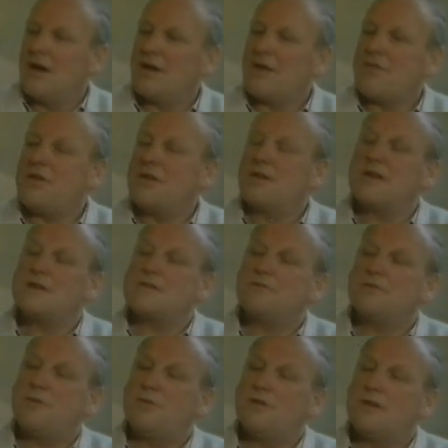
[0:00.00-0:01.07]
And I think
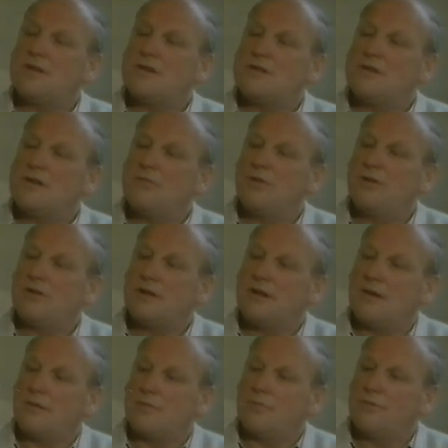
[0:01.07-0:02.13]
that's the reputation they built
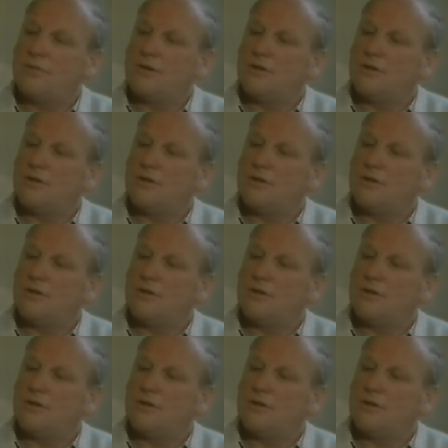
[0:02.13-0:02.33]
up.